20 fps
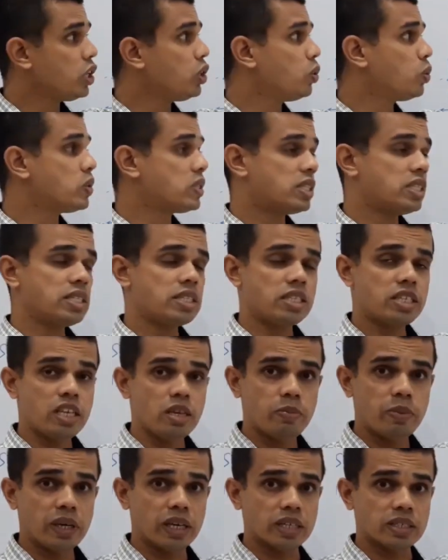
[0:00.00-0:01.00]
use this
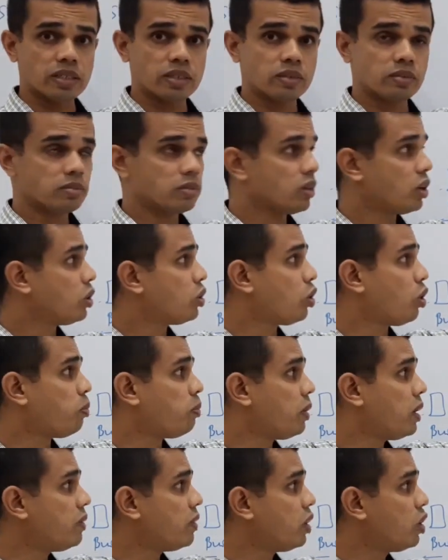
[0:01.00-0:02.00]
TPS? Top
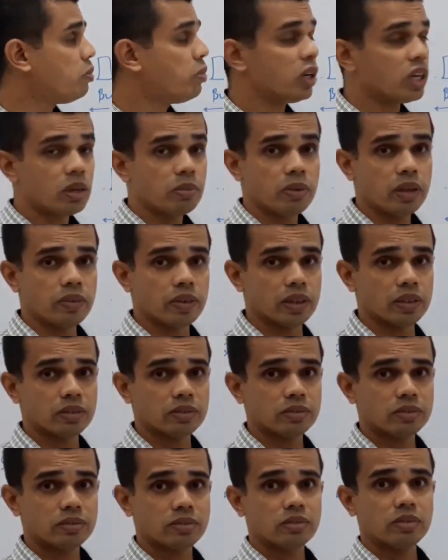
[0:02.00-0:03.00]
level or bottom level?
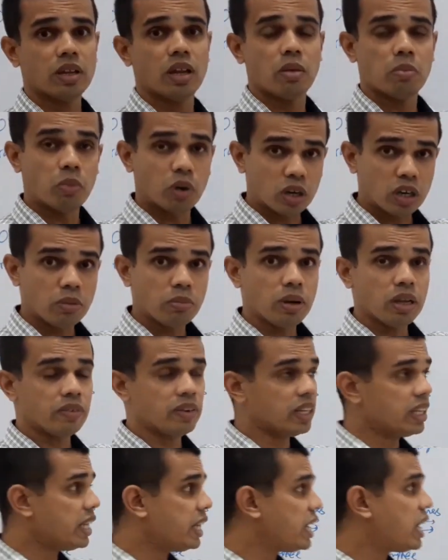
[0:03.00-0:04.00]
Bottom
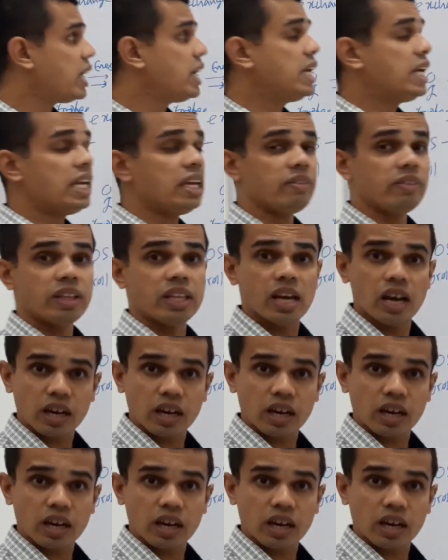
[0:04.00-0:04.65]
level, they are dealing with their